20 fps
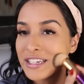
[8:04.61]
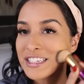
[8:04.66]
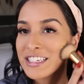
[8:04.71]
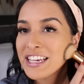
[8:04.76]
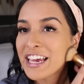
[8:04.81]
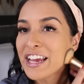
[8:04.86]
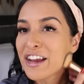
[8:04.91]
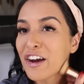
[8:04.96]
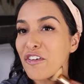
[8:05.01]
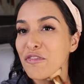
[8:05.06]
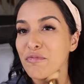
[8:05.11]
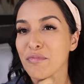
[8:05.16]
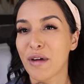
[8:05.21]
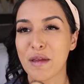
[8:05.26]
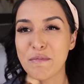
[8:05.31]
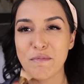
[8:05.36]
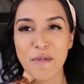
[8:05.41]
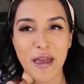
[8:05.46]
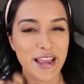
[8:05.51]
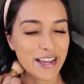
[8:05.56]
wait to take off
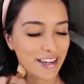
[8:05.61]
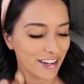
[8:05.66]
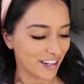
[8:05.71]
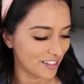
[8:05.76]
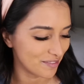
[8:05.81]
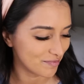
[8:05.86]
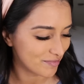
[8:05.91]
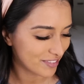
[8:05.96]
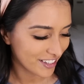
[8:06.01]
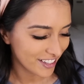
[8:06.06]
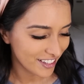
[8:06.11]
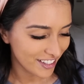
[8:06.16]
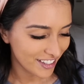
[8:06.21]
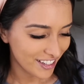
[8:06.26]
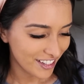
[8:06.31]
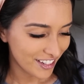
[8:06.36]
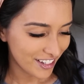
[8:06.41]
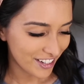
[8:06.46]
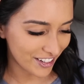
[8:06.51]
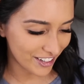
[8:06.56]
my makeup.
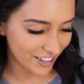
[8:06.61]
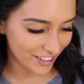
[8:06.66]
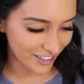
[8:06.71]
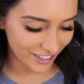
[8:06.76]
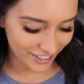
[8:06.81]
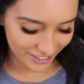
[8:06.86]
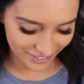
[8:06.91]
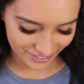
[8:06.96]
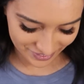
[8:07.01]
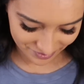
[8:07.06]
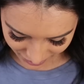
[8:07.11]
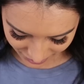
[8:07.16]
Oh,